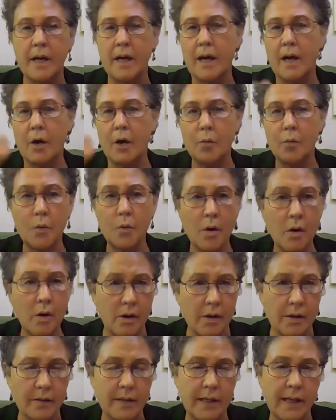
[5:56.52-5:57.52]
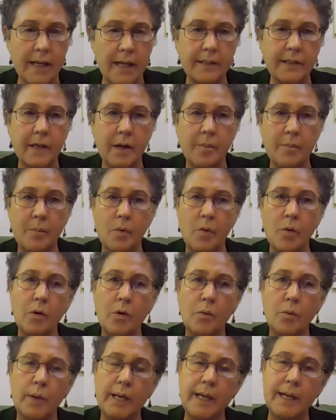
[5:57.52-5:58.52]
are wrong, that the
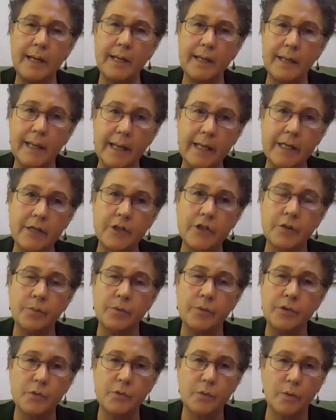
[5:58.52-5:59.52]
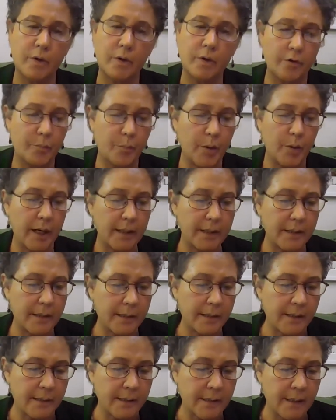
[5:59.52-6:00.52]
more we engage in restorative
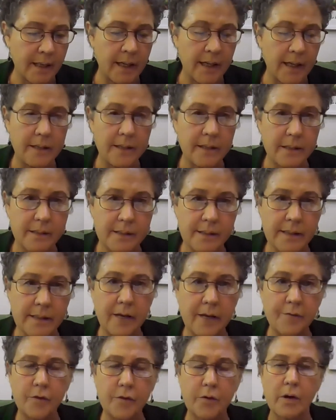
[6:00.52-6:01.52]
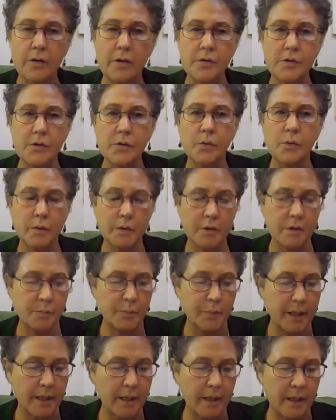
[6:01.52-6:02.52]
practices, the safer our schools
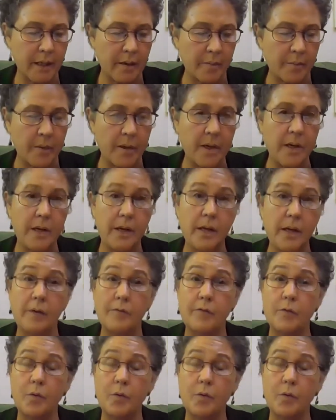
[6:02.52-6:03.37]
become. Of